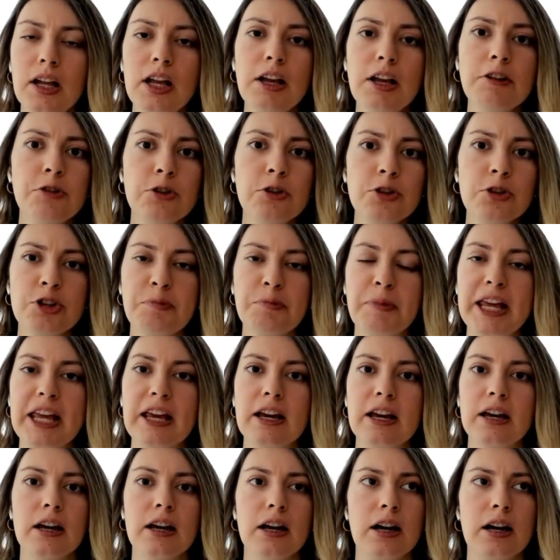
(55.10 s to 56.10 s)
if you
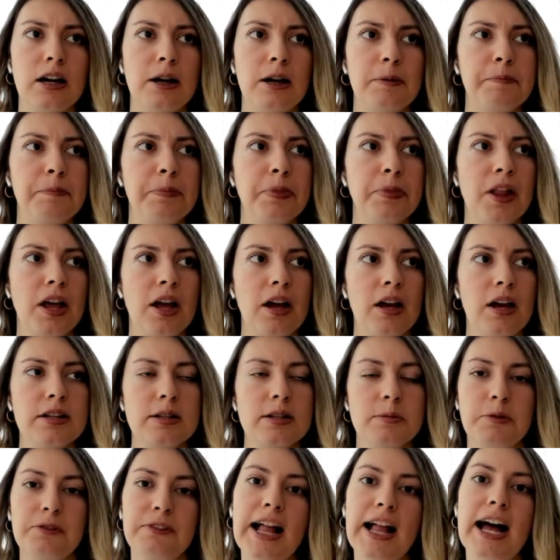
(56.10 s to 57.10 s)
speak some
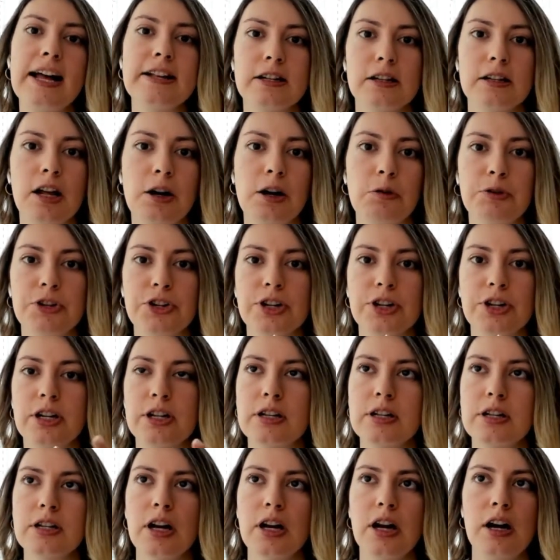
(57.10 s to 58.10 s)
of Latin
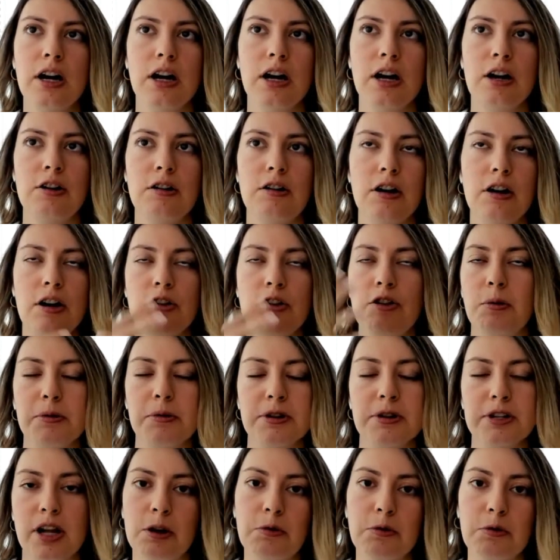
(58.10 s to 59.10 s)
languages,
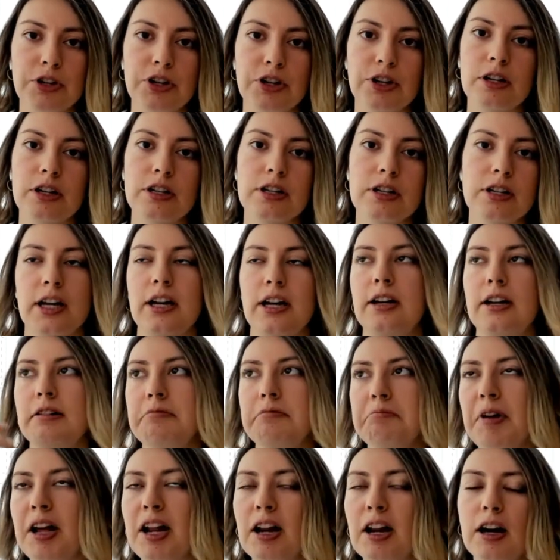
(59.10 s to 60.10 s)
Romance languages like
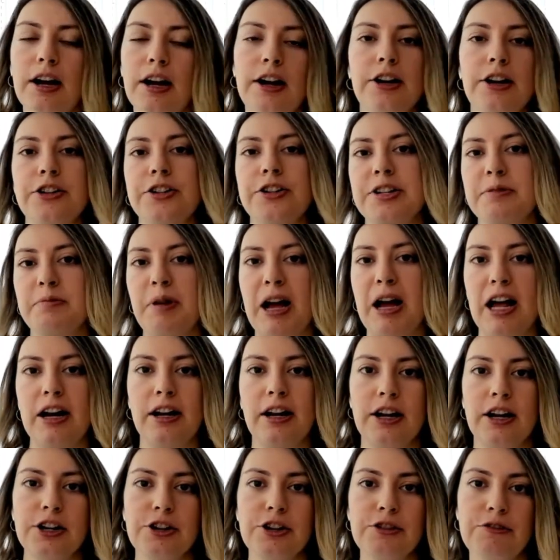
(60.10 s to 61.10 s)
English,
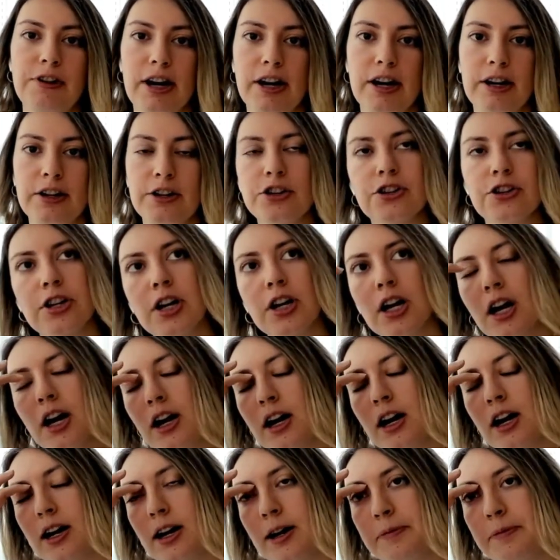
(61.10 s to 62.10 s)
Spanish, French,
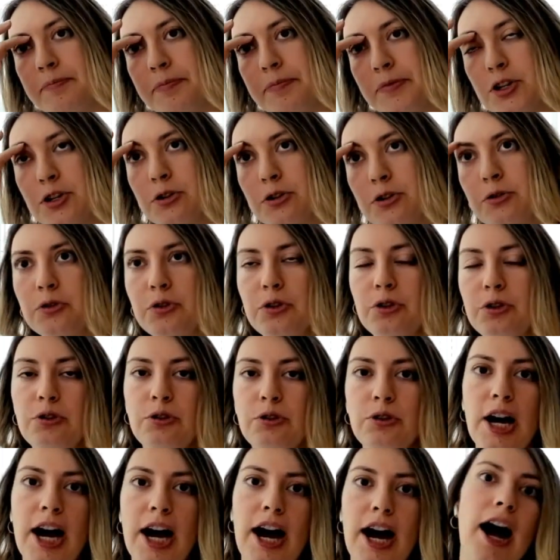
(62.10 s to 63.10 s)
so
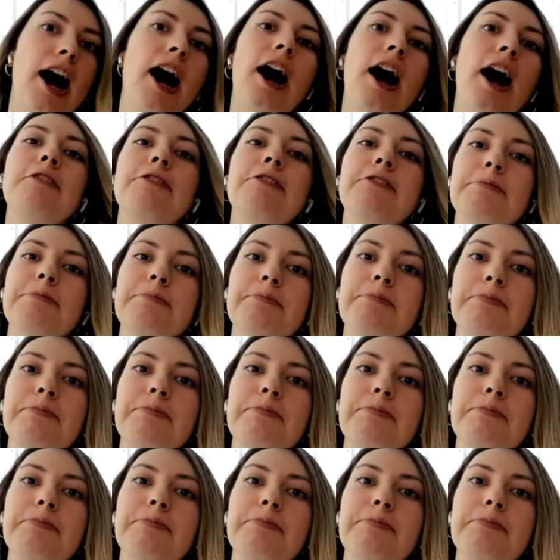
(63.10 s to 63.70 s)
you have